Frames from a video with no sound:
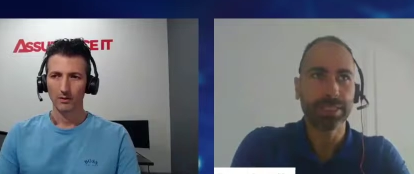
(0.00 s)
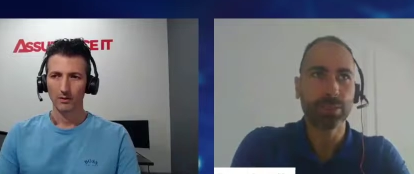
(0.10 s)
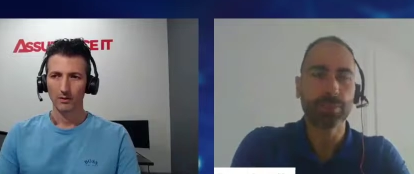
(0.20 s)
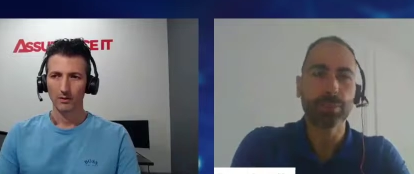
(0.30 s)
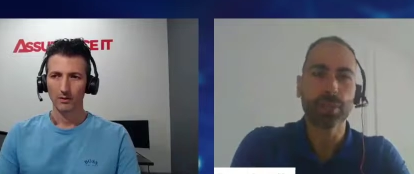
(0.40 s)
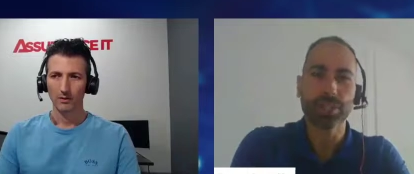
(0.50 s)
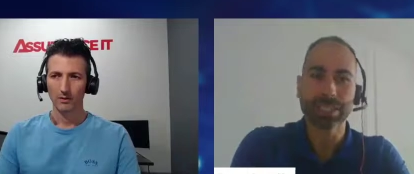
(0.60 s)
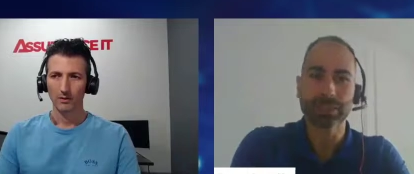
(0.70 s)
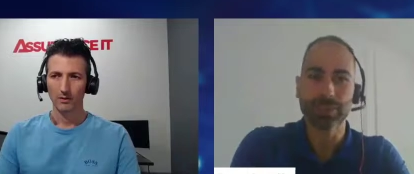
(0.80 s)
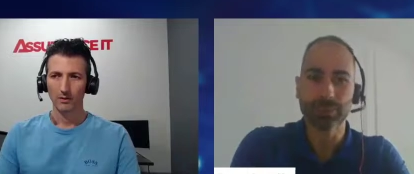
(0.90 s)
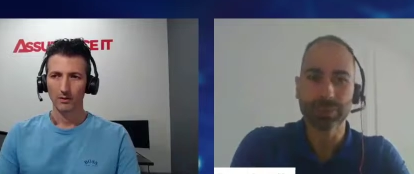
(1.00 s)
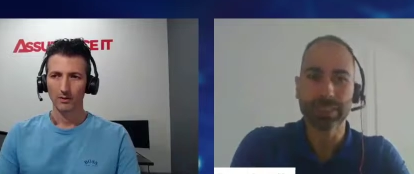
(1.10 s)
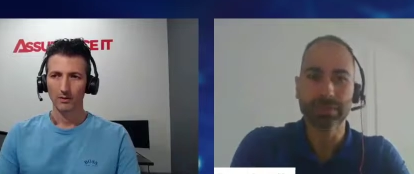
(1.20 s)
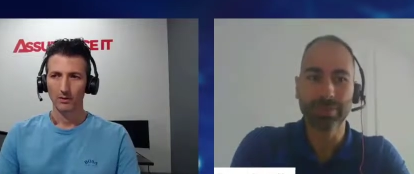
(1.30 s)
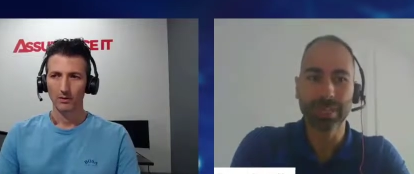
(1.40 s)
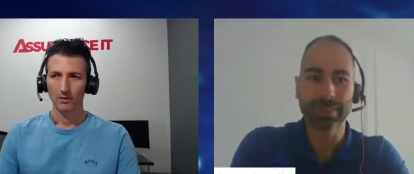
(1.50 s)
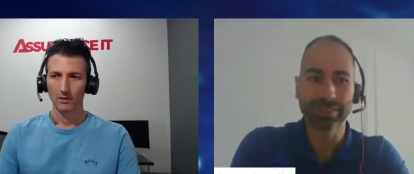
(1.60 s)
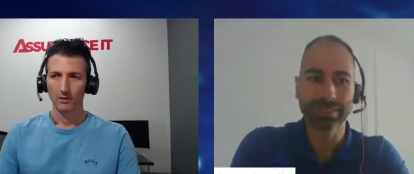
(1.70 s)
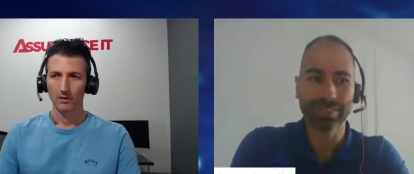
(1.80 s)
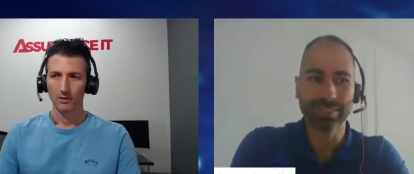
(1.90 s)
Speaker 1: dealing with projects which really affect
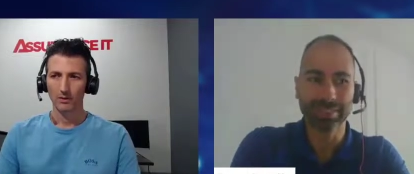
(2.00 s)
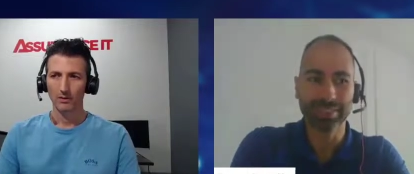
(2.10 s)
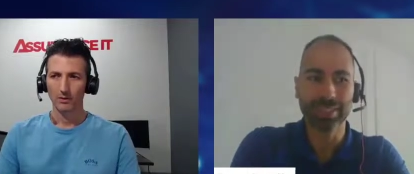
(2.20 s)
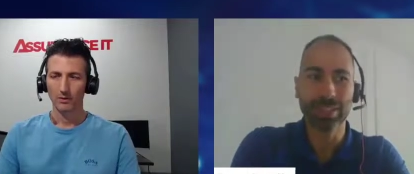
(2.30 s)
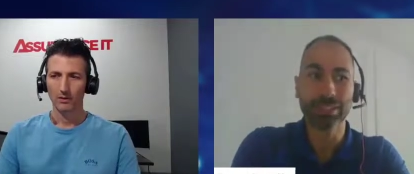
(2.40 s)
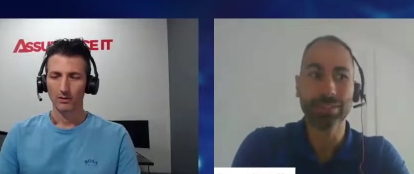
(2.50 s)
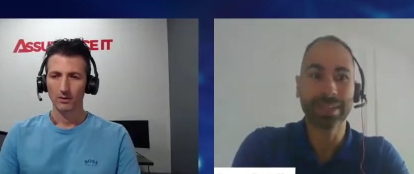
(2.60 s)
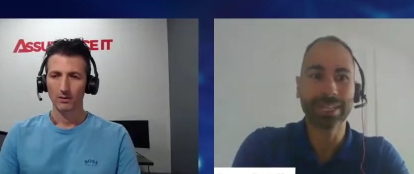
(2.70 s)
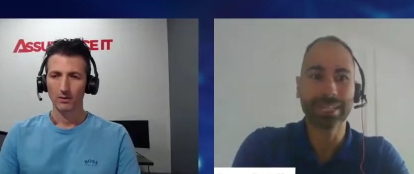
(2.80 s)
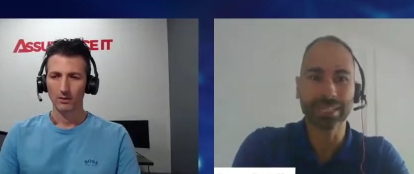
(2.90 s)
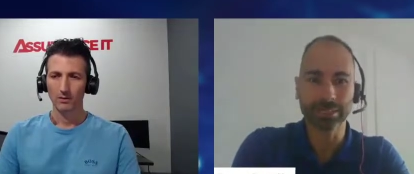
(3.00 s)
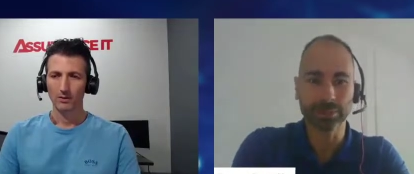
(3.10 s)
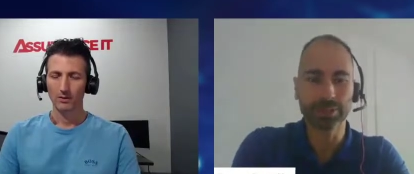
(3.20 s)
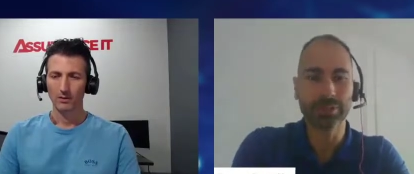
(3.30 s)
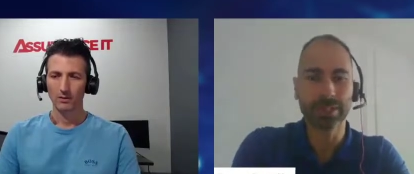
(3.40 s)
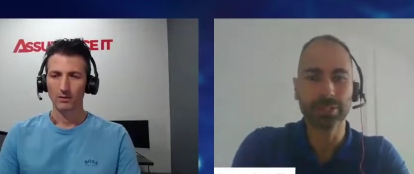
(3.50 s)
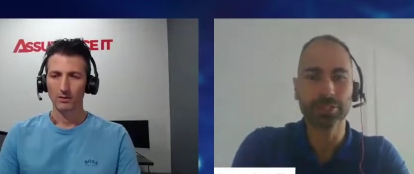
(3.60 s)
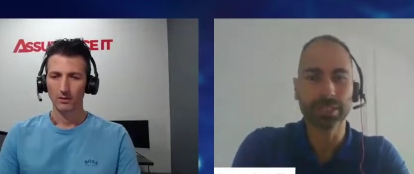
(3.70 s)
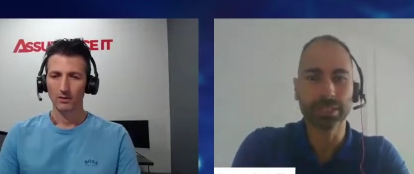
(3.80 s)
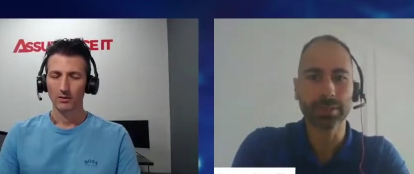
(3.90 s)
all of Canadians, which is very
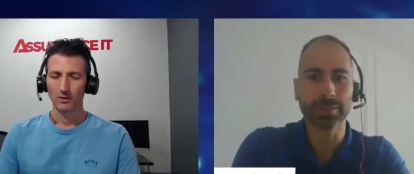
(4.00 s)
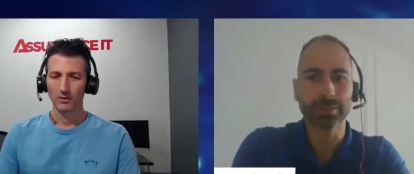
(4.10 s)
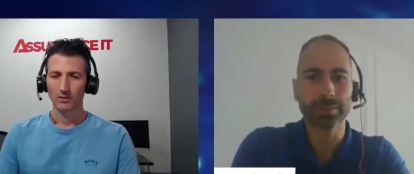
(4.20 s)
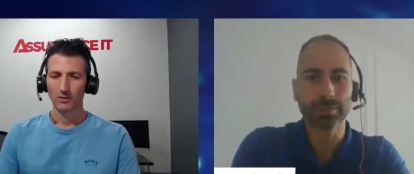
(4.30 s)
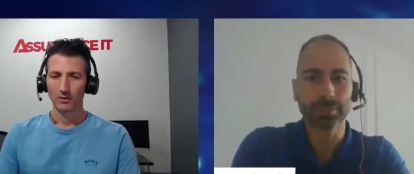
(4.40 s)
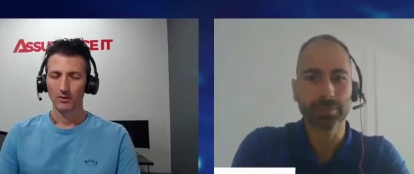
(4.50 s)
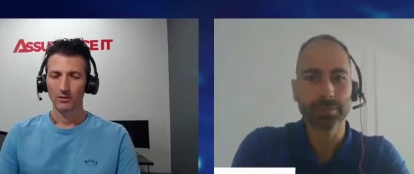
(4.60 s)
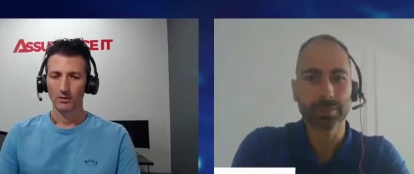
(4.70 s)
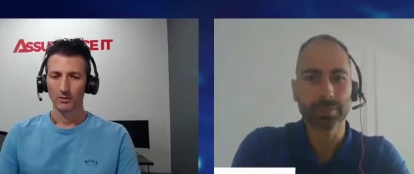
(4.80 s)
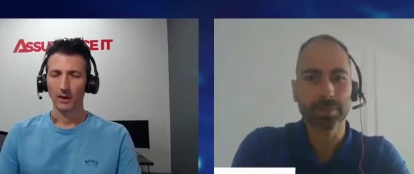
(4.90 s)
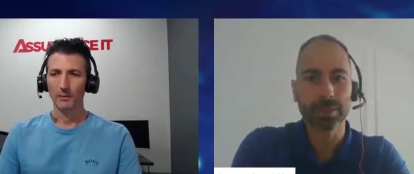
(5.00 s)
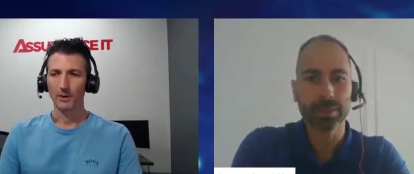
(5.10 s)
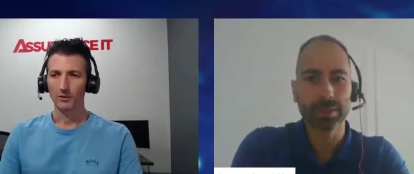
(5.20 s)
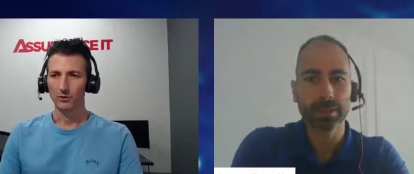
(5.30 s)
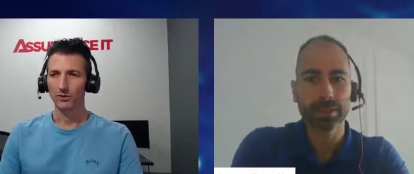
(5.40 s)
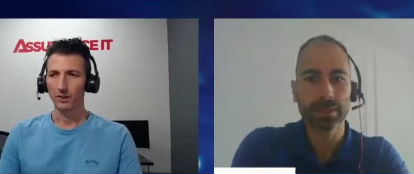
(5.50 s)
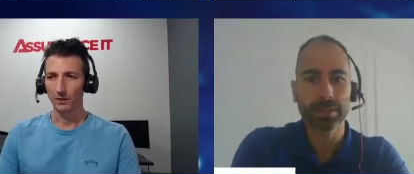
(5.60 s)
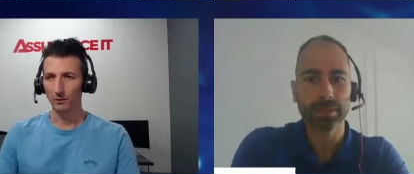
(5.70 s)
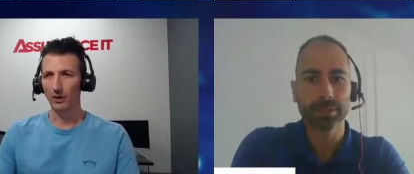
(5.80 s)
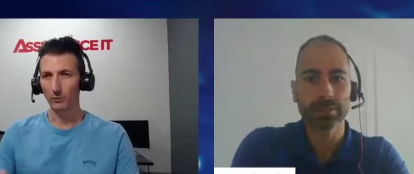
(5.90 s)
interesting.
Speaker 2: Yep, interesting.
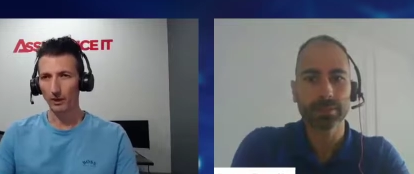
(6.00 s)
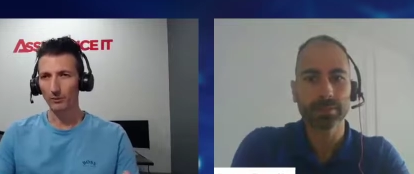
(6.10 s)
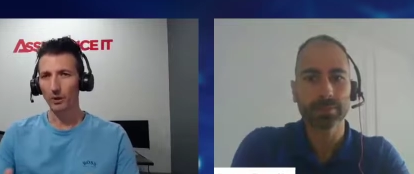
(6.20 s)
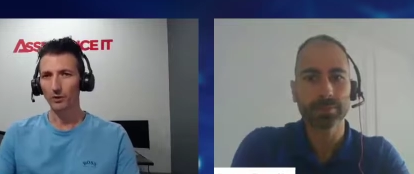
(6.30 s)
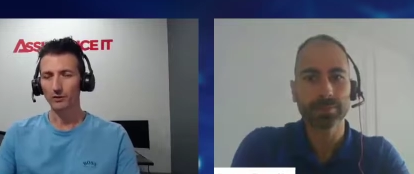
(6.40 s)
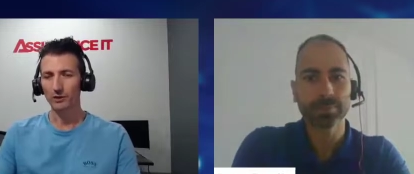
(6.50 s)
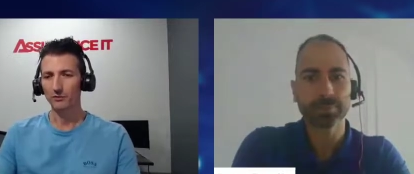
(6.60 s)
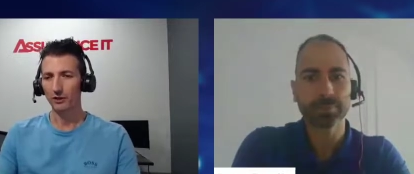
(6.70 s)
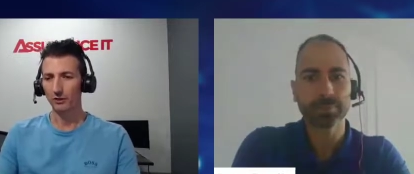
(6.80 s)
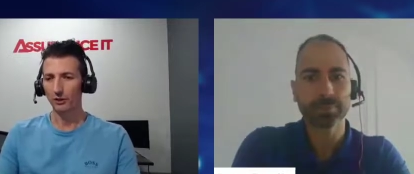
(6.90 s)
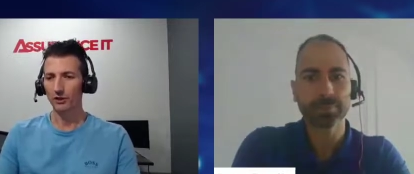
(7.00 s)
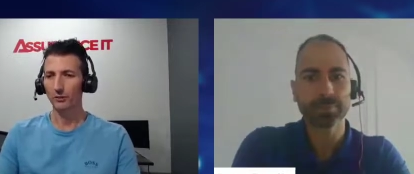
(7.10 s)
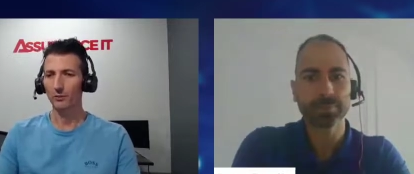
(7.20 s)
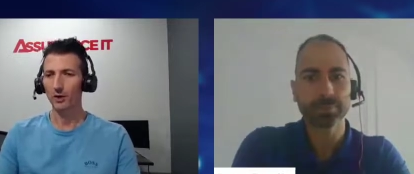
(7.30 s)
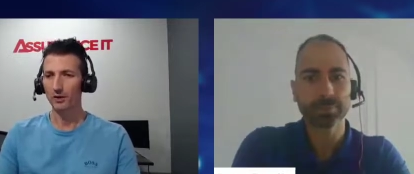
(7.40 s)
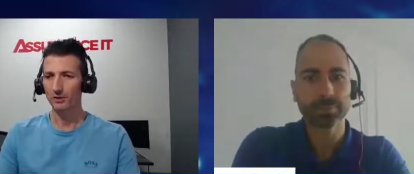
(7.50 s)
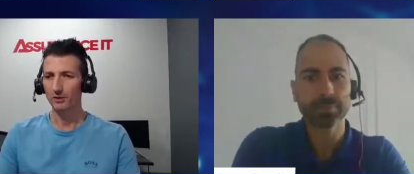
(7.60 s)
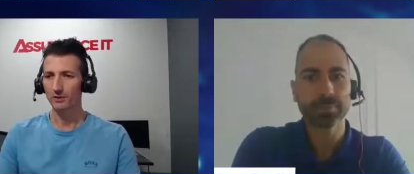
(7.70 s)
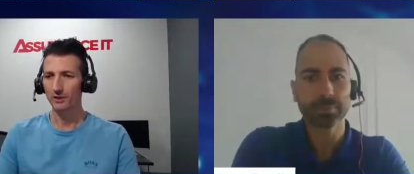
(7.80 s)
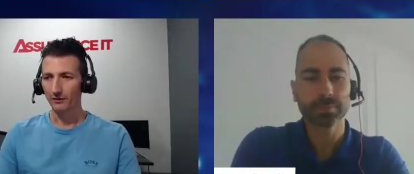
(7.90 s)
And writing, writing policies for a large enterprise
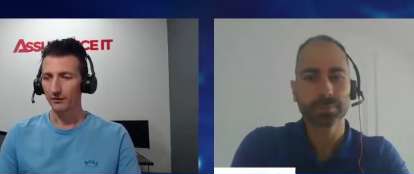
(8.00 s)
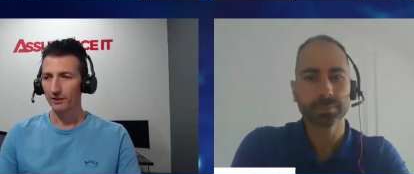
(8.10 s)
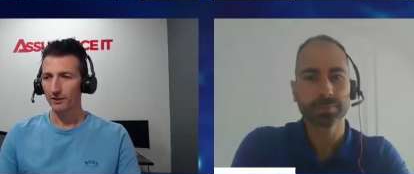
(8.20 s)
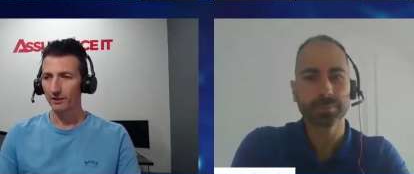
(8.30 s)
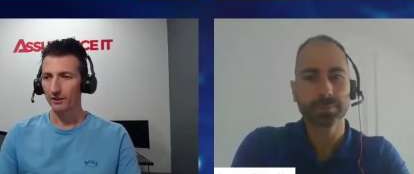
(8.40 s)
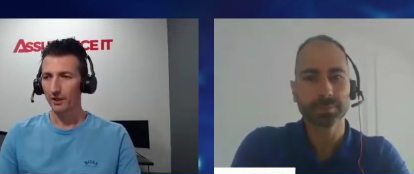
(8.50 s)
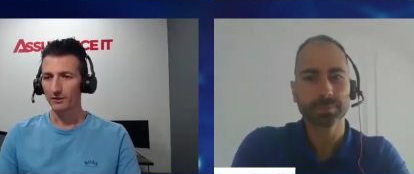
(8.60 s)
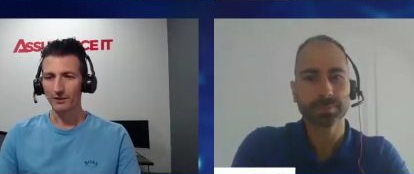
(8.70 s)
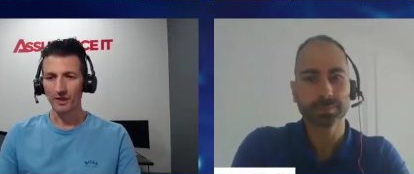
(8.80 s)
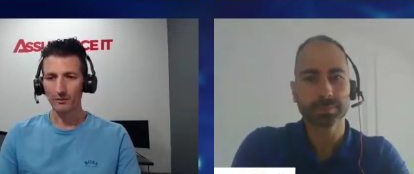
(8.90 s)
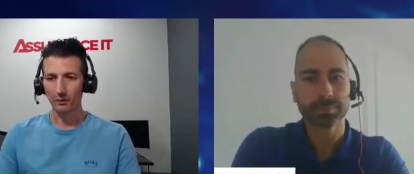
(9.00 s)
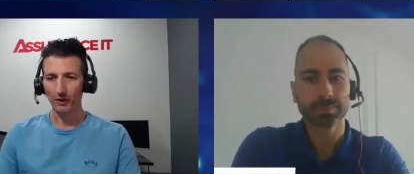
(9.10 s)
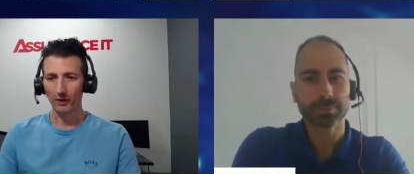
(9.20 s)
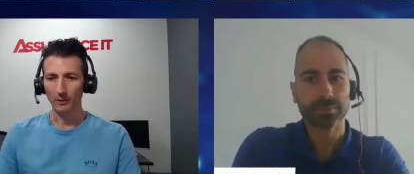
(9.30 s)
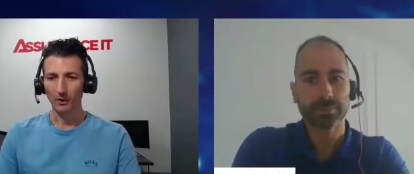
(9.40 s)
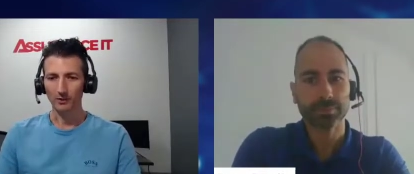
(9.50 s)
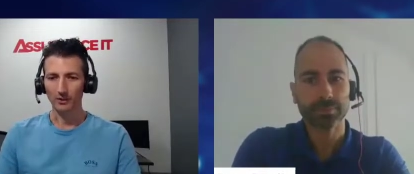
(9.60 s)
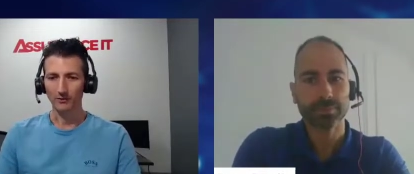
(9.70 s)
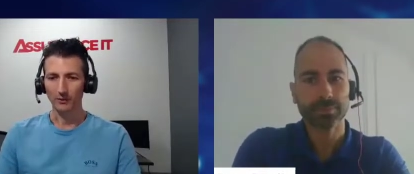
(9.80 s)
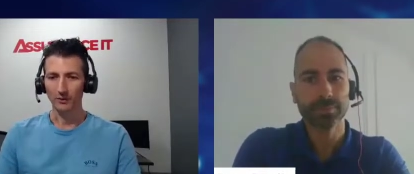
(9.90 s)
is definitely not the same as writing a policy
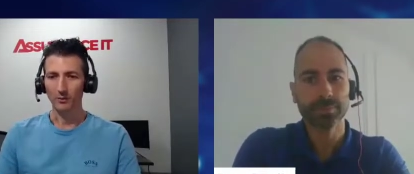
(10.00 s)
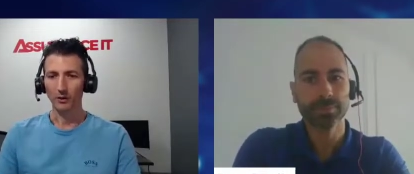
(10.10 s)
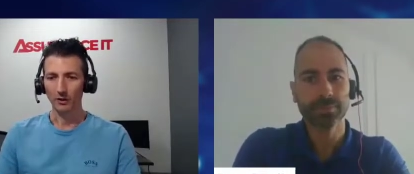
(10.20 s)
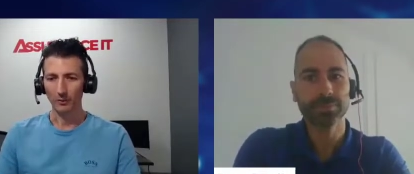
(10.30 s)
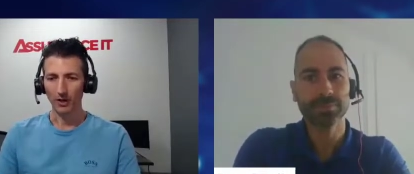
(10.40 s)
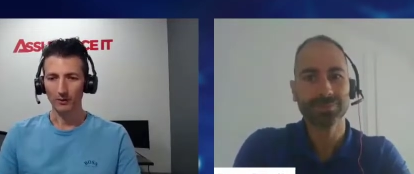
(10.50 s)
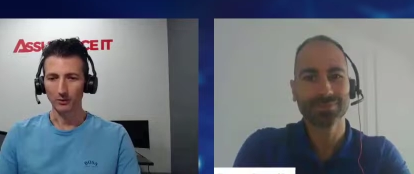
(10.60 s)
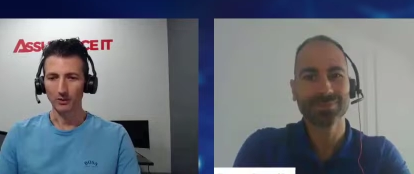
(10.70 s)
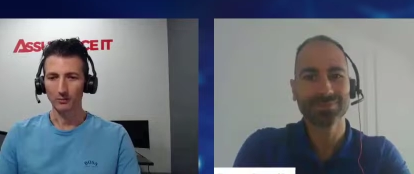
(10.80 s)
for a small enterprise or